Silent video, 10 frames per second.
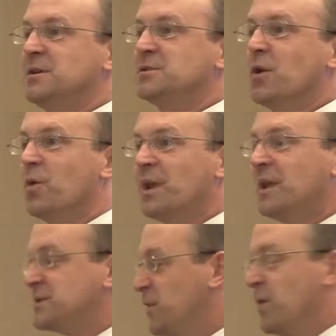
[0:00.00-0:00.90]
So
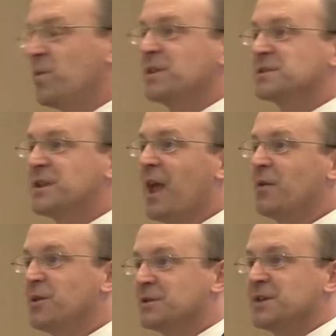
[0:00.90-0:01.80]
if we win this
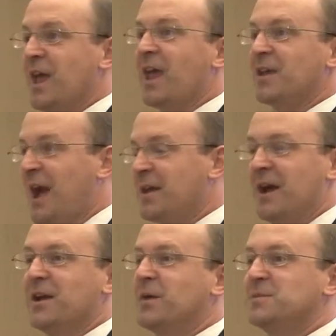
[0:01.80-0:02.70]
account, you can say, hey,
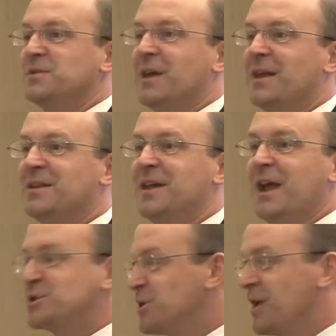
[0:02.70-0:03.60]
I helped do that.
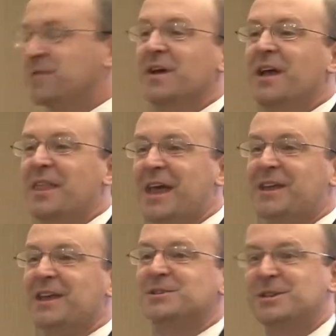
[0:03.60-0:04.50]
And sure enough,
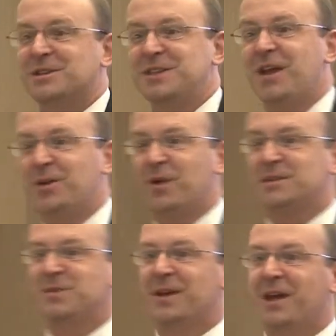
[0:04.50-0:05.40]
that kid's going to say on their
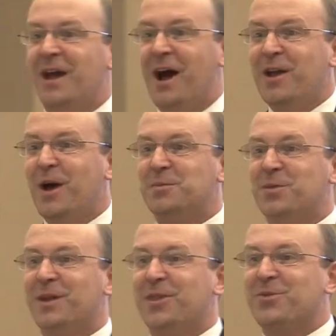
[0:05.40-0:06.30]
resume, I helped
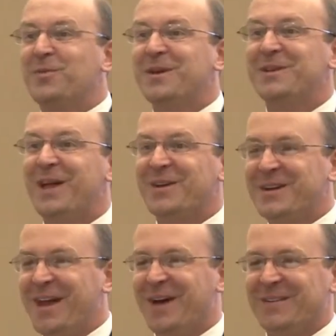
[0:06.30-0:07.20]
win a $3 million
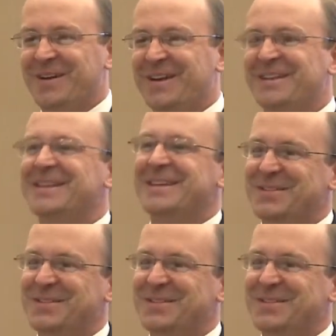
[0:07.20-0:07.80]
account, right?